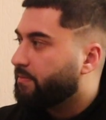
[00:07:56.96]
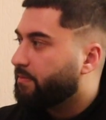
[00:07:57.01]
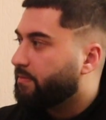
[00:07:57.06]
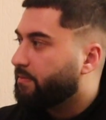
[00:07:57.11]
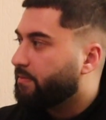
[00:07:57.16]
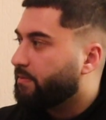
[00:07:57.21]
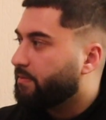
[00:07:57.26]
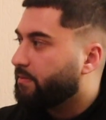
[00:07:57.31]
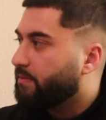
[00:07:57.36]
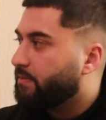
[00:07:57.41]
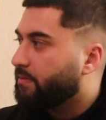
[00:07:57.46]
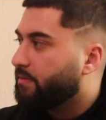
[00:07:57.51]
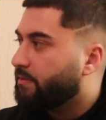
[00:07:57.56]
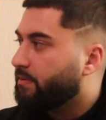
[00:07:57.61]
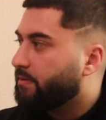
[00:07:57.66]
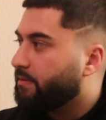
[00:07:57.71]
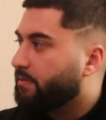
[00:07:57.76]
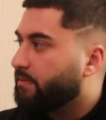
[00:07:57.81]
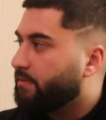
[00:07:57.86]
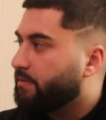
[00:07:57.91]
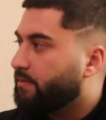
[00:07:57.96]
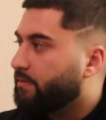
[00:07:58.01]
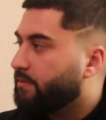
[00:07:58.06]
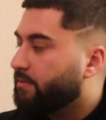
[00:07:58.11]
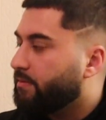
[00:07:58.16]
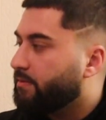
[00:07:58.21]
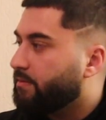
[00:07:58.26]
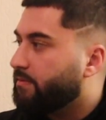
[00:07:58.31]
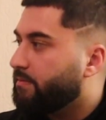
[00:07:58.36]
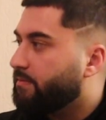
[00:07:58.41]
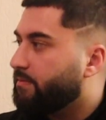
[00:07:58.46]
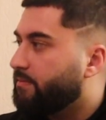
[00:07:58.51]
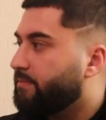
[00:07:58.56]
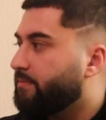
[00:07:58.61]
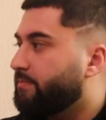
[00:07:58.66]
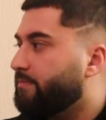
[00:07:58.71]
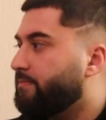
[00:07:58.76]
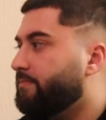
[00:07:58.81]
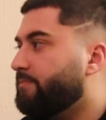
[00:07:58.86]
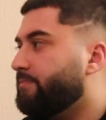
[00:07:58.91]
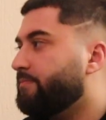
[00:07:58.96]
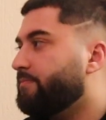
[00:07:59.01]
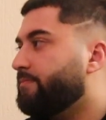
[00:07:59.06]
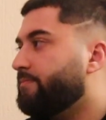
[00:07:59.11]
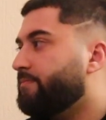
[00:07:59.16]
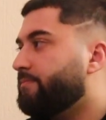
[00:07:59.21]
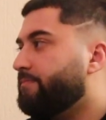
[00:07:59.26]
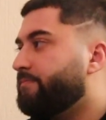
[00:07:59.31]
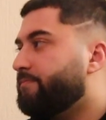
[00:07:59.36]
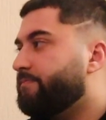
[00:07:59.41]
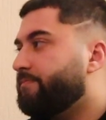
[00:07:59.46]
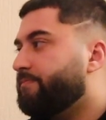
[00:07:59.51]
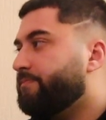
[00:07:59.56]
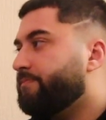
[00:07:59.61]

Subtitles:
[no speech]